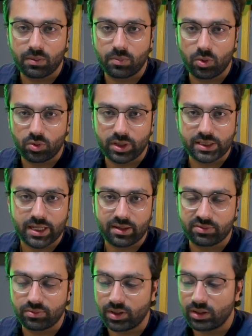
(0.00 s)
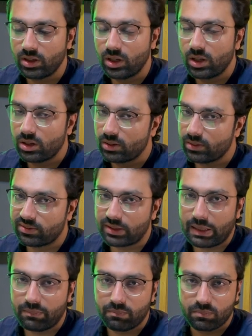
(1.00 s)
brokerage as well. The
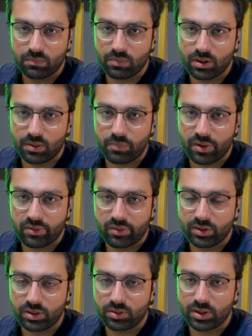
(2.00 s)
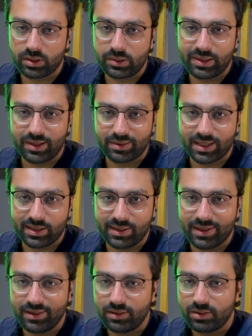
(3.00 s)
same pattern, you can click the
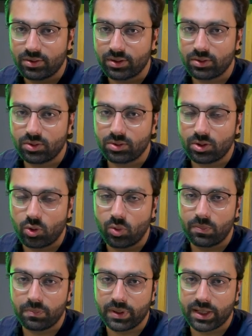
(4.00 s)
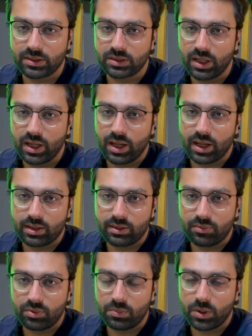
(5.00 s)
link, you can go on the home page, and there
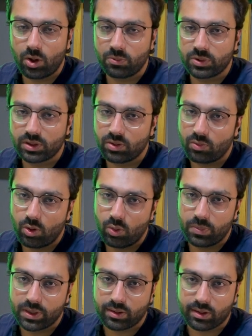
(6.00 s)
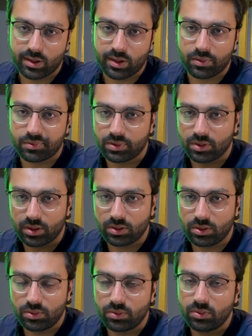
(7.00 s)
will be option of open an account. You can
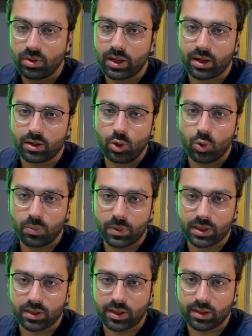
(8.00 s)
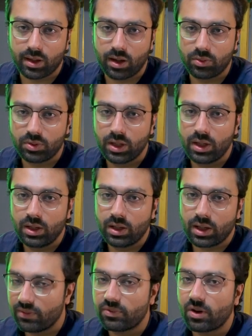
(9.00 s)
go and open an account.
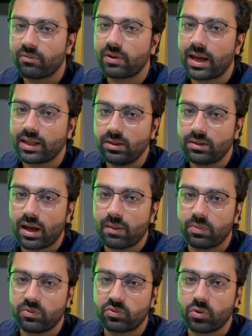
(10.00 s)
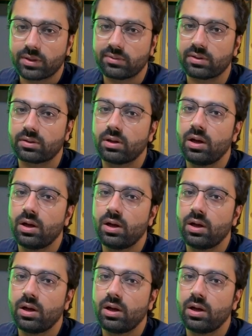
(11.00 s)
If you have any type of question,